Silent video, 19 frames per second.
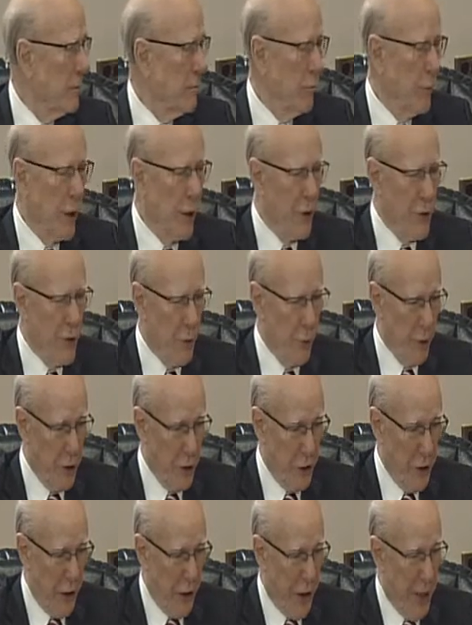because it was
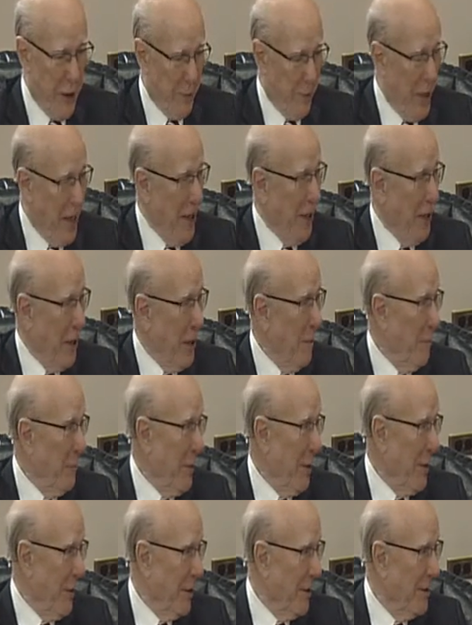sticking right up
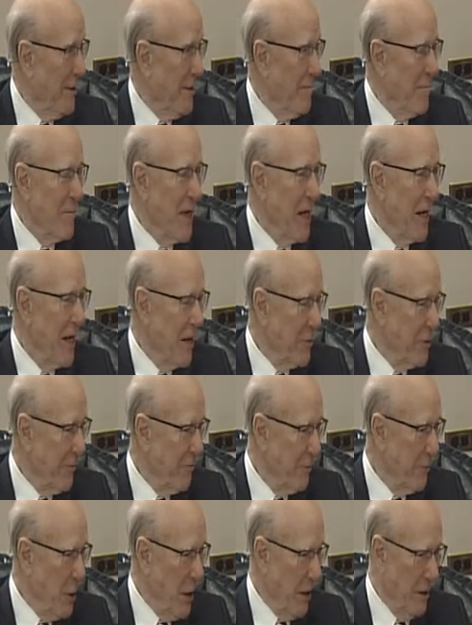there at the
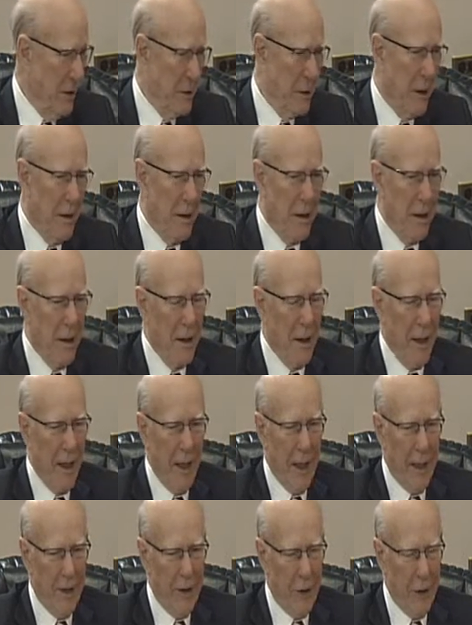front.
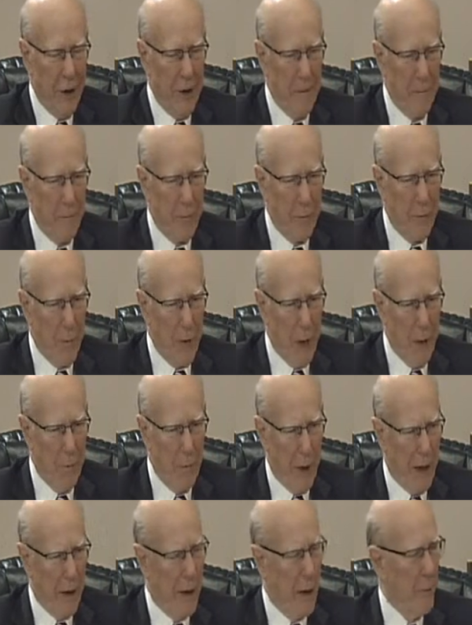And
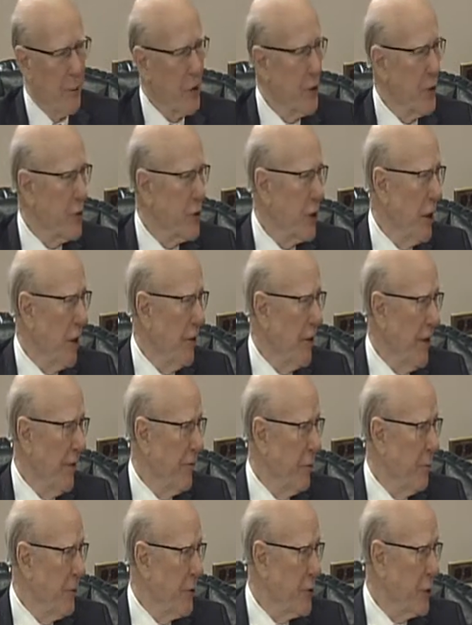Bill Emerson saw that
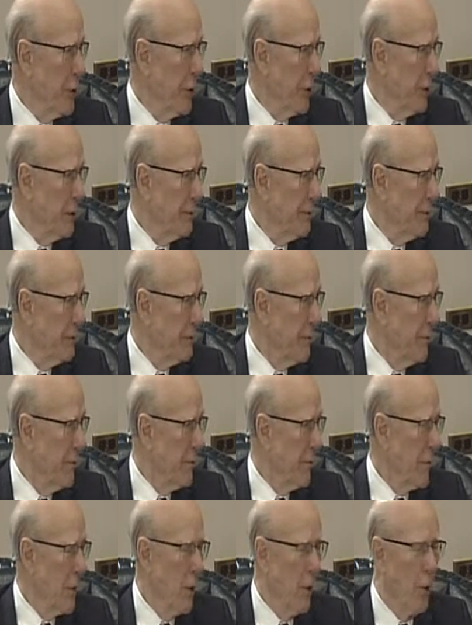from Missouri.
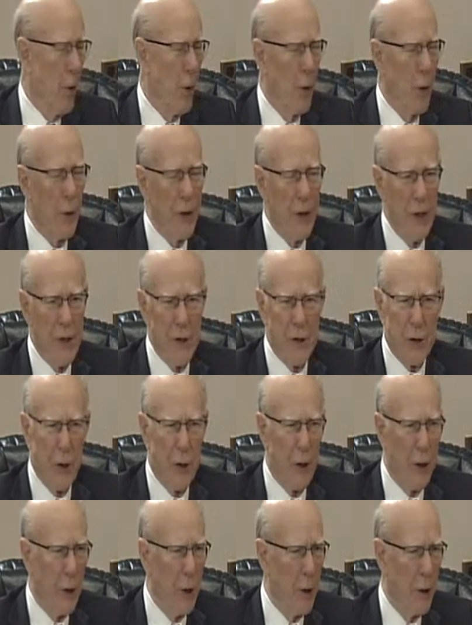Oh, he
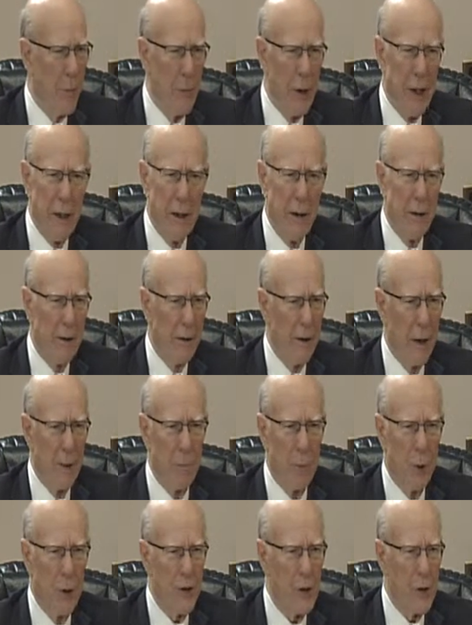started on me
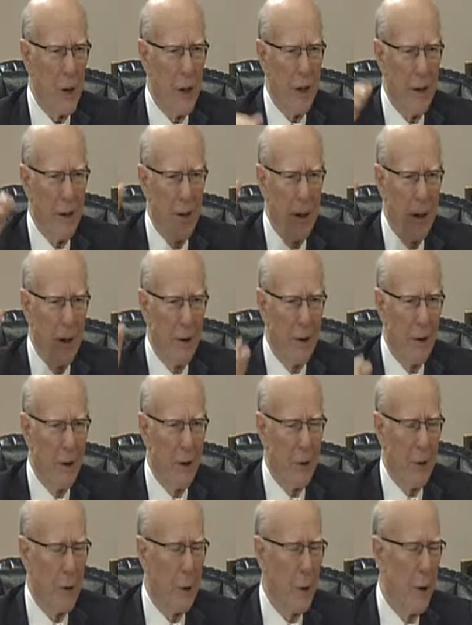up one side and down the
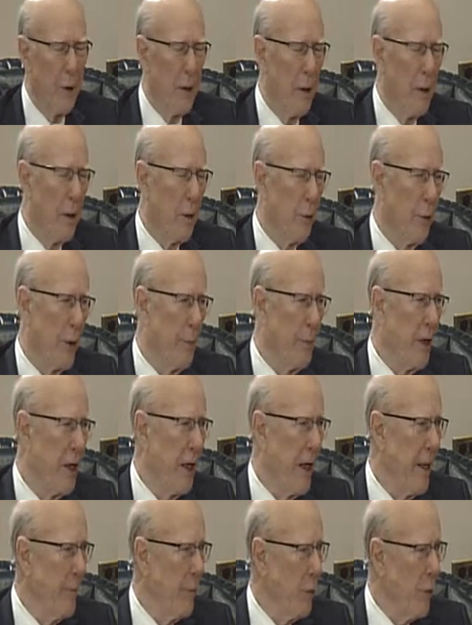other. We
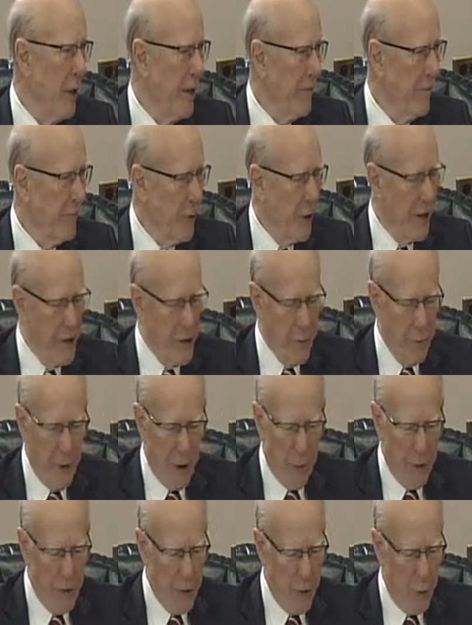became great friends.
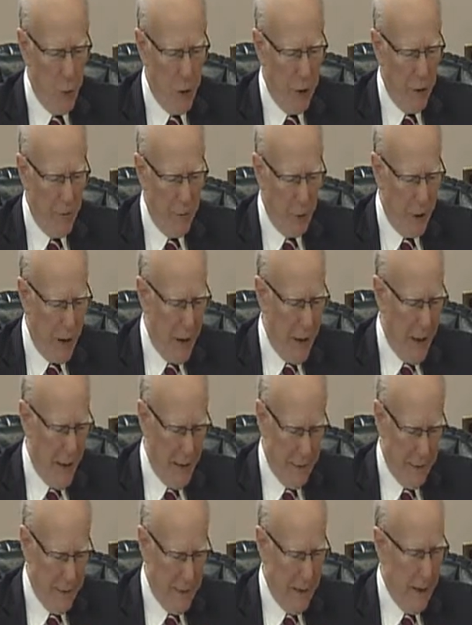Bill was a wonderful guy,
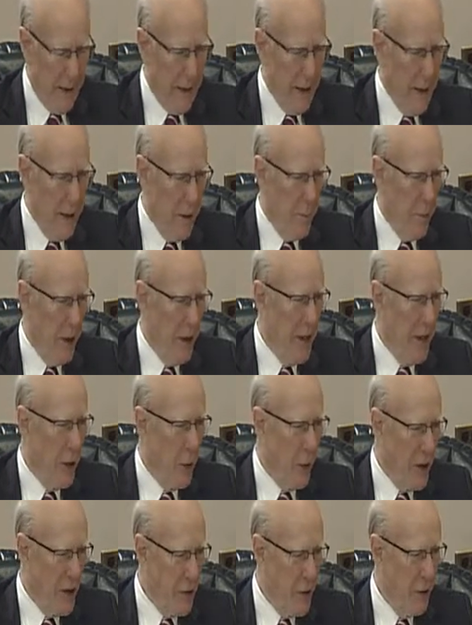but he
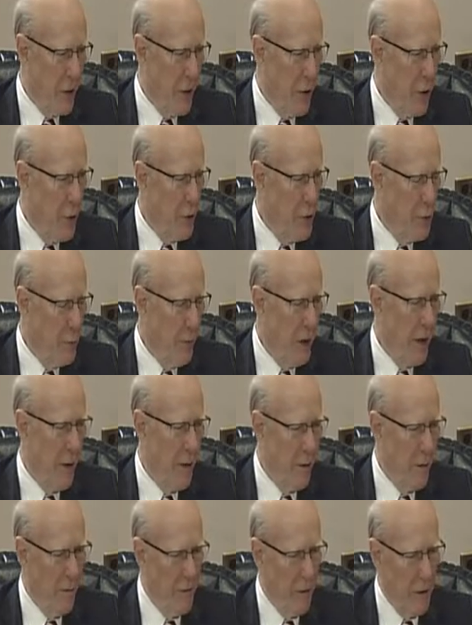always accused me
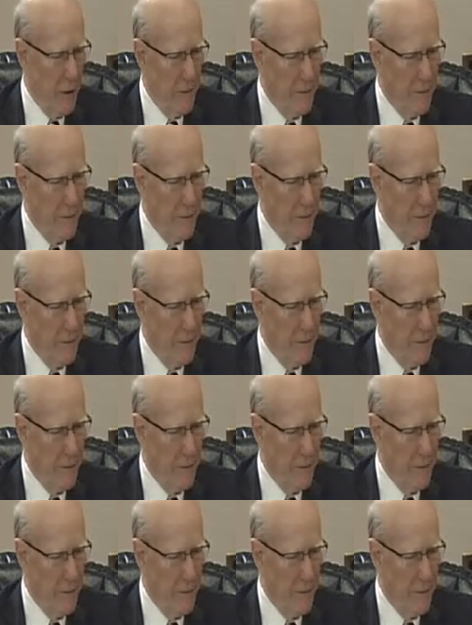of,